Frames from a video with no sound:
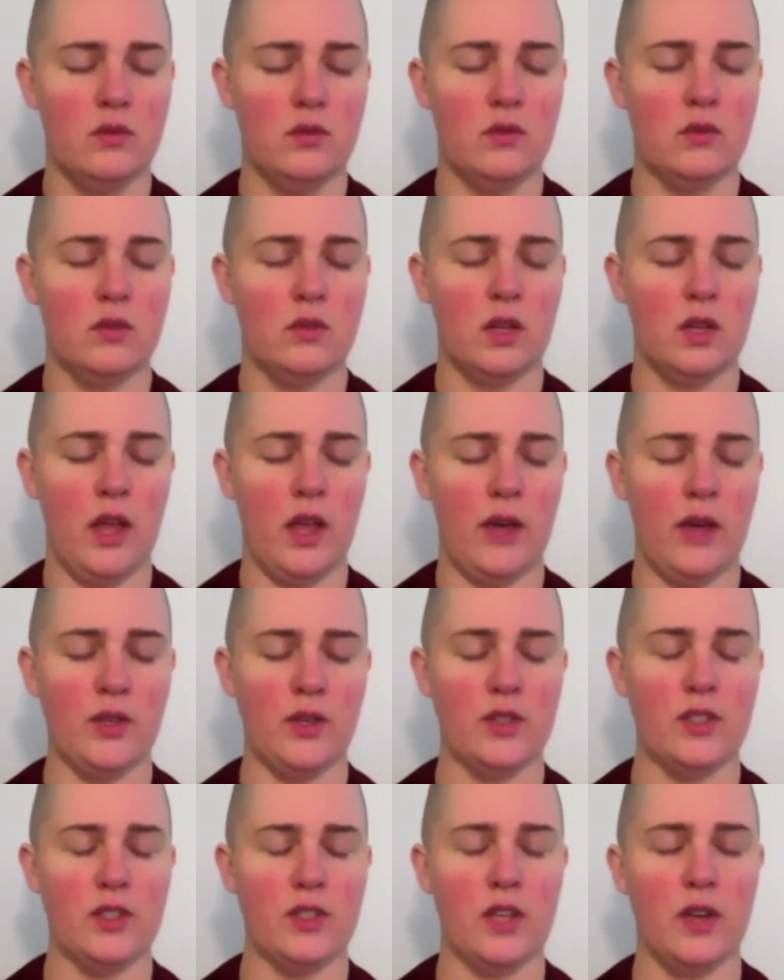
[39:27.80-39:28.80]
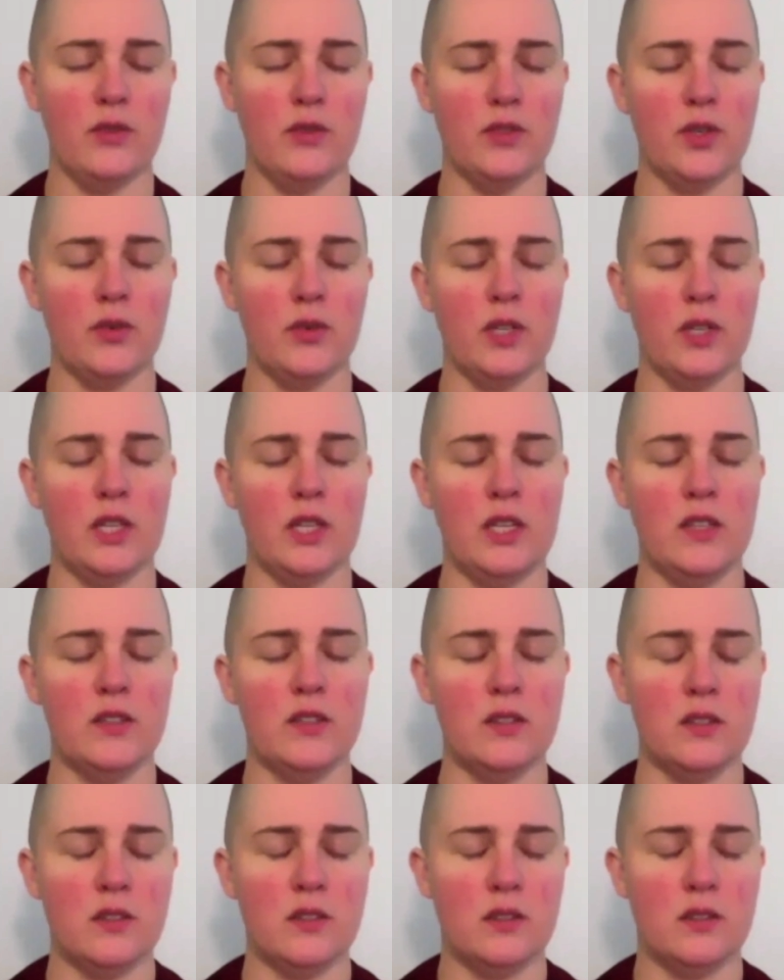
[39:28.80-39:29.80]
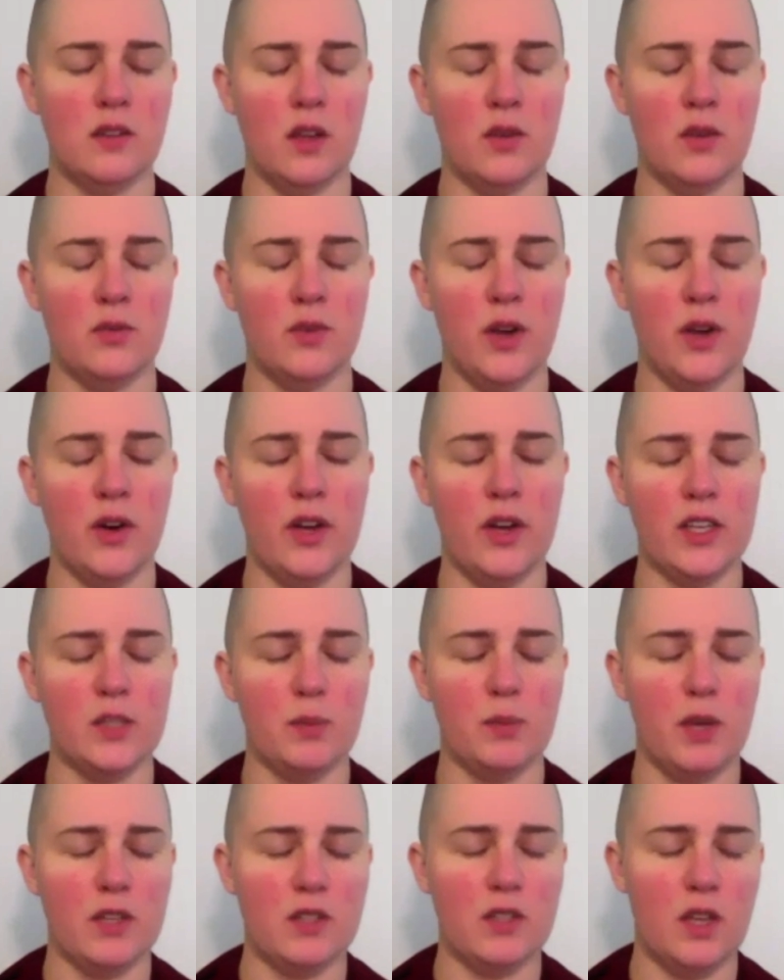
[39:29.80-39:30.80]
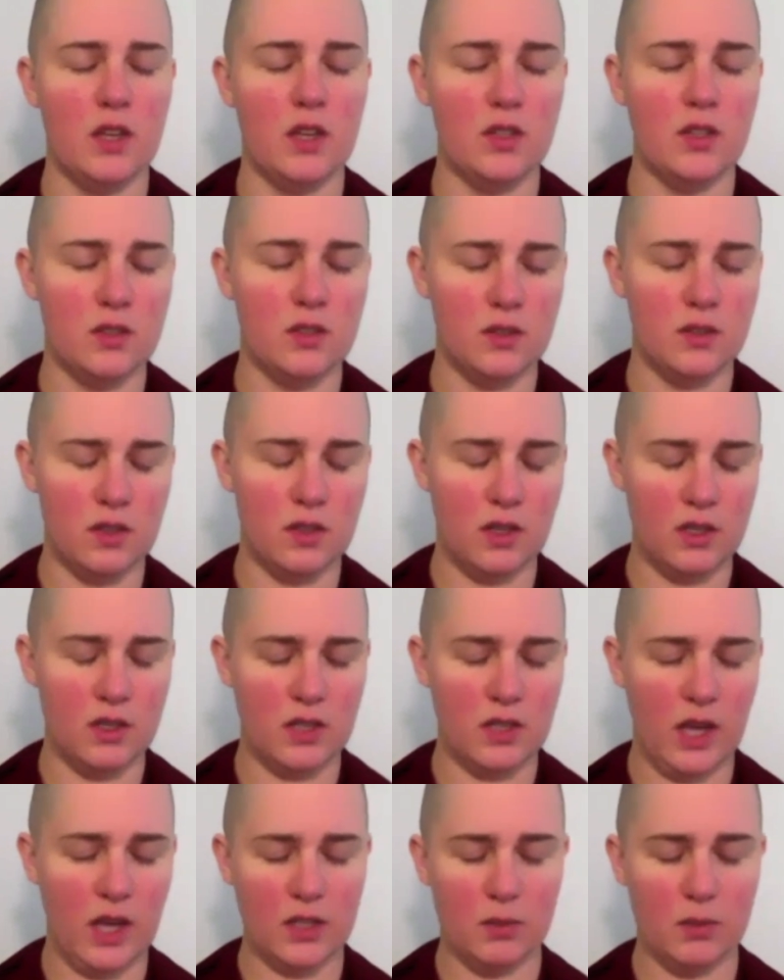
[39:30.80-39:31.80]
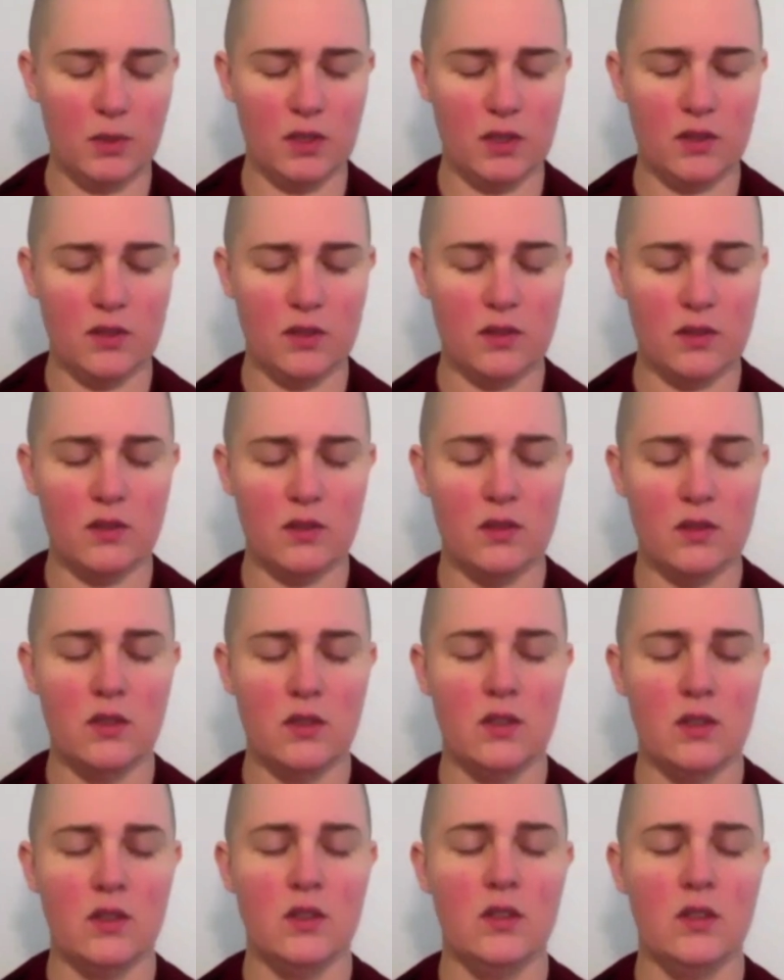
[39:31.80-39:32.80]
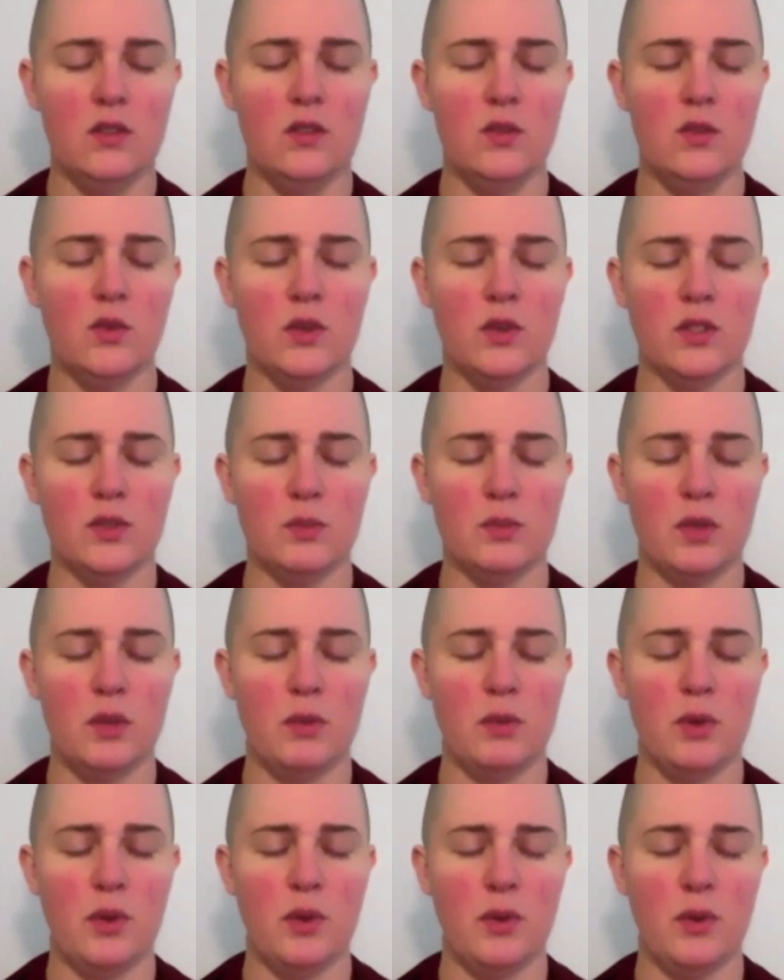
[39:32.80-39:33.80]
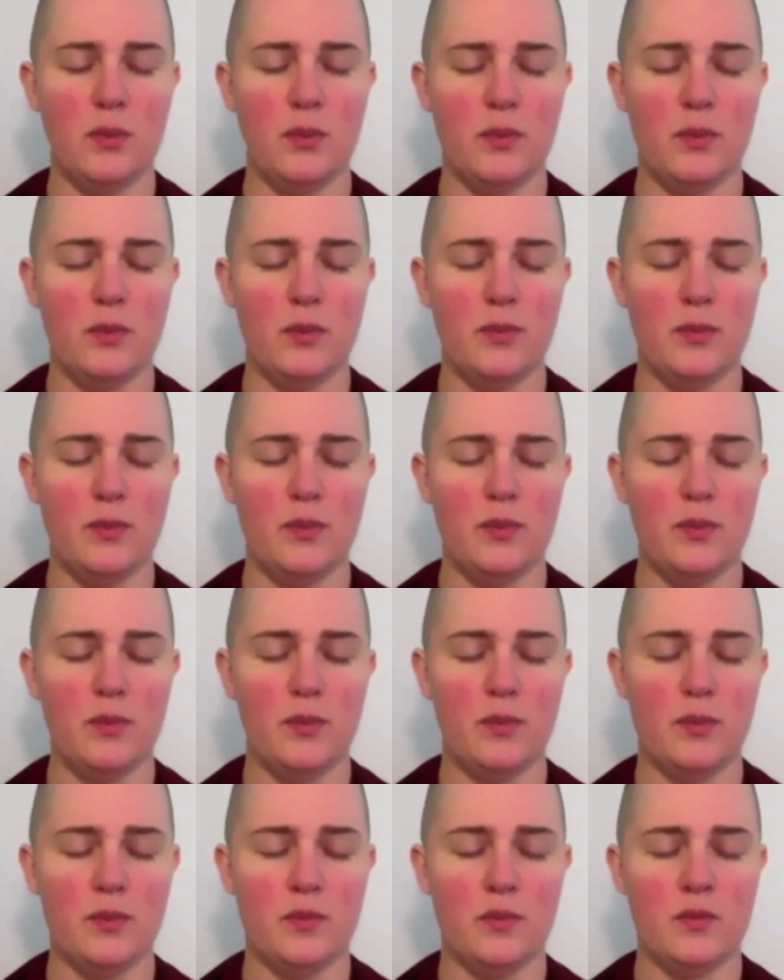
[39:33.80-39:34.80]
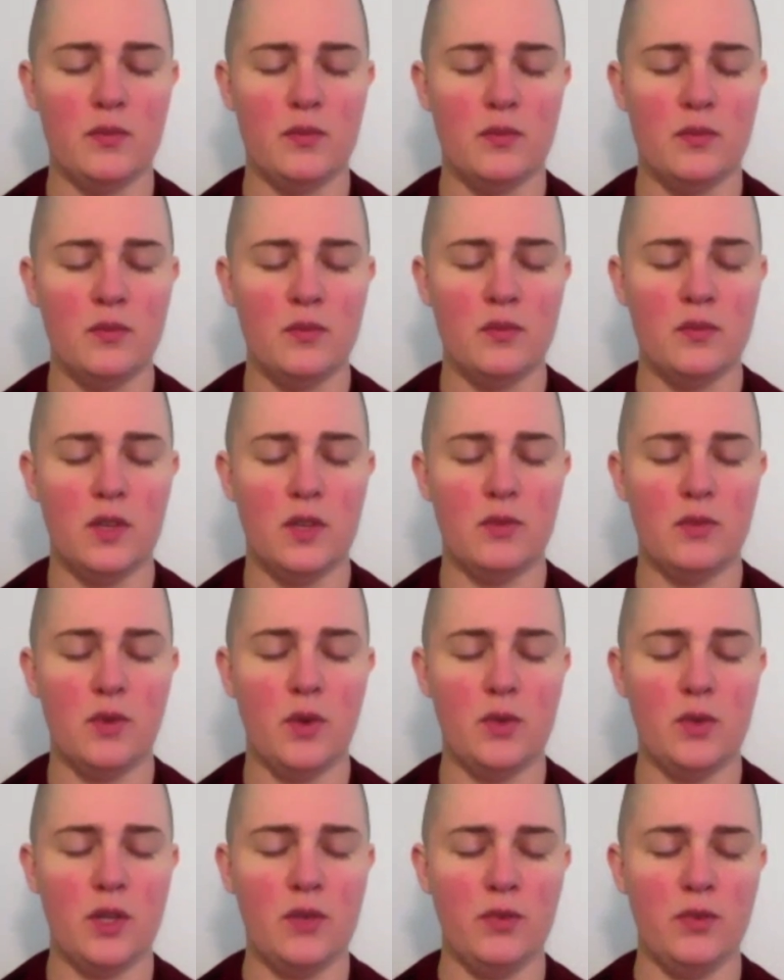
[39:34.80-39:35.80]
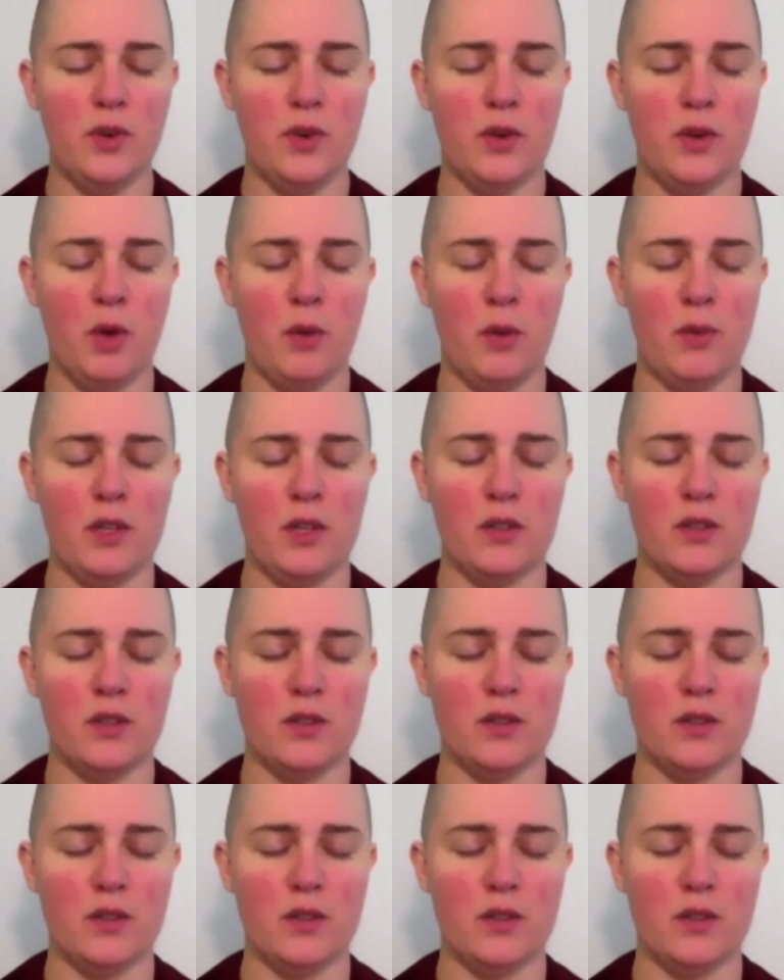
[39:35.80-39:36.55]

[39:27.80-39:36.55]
Allow yourself to release unfair expectations and attachments towards people, if only for a moment.